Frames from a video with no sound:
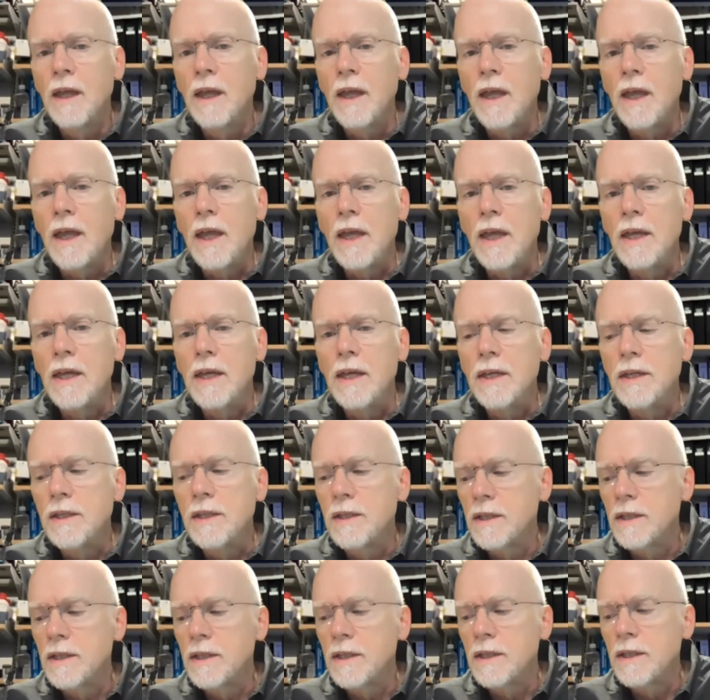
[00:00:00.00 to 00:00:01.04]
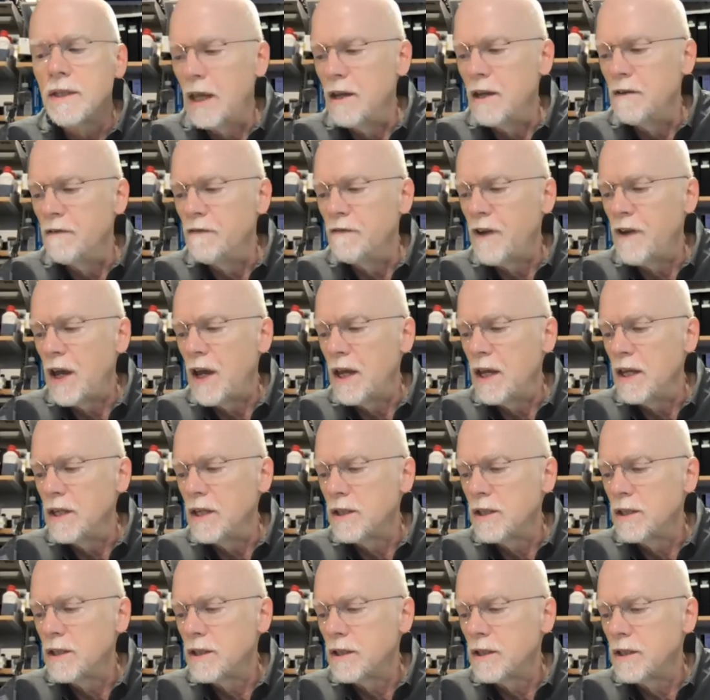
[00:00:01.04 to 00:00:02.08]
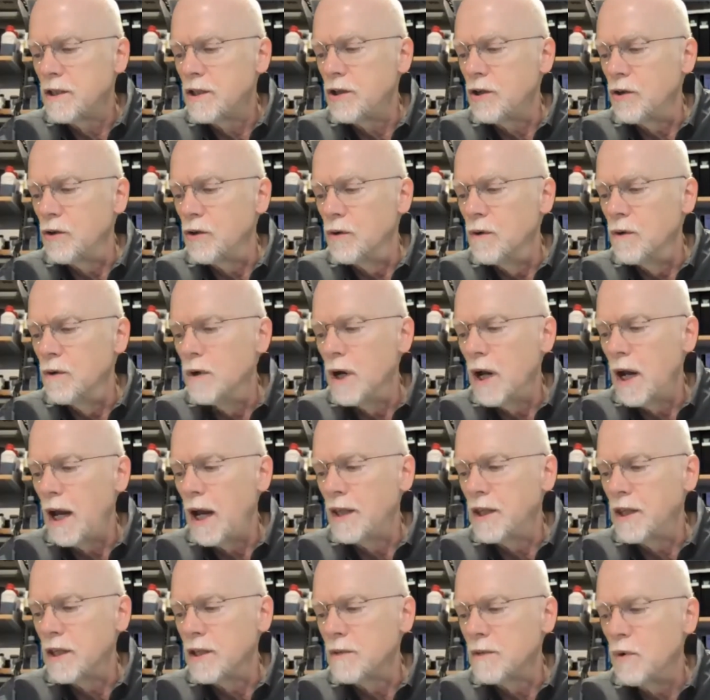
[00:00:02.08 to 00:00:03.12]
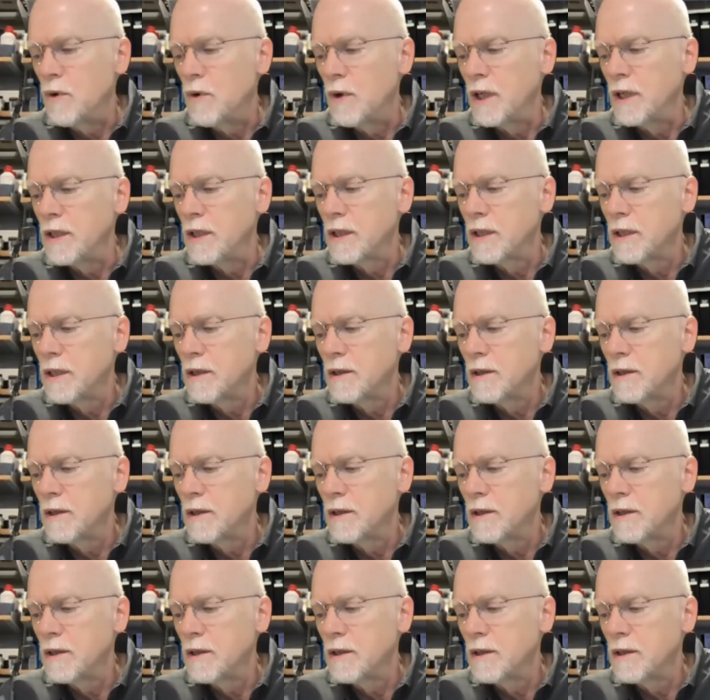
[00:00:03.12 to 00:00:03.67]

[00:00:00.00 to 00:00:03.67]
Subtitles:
is in phase 2 at this point.